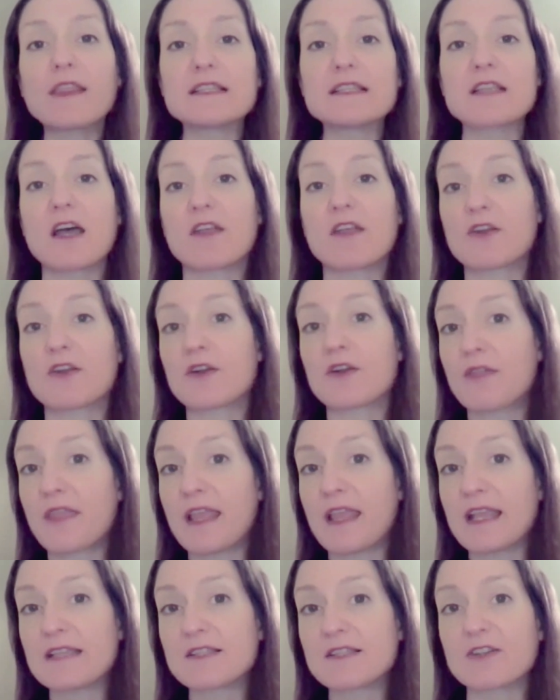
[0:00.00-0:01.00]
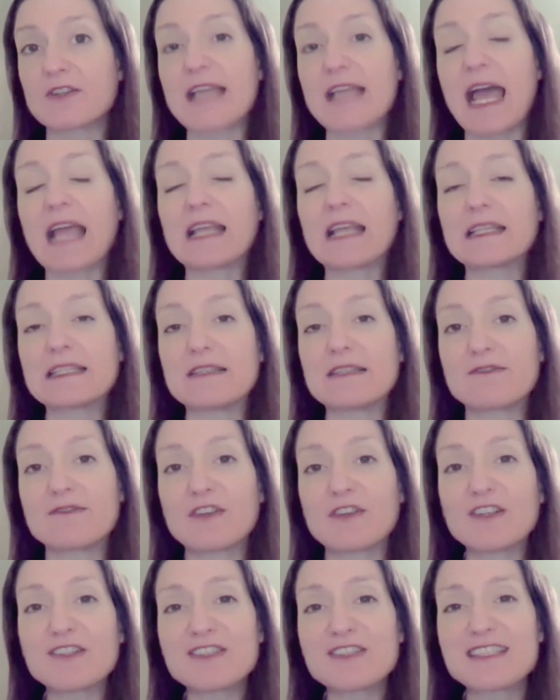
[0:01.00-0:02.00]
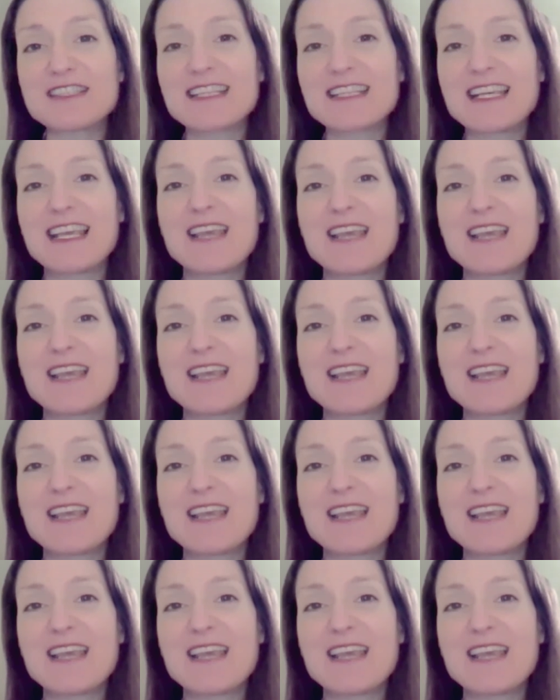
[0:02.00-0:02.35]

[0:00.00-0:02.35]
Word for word: these other things are dialed in first,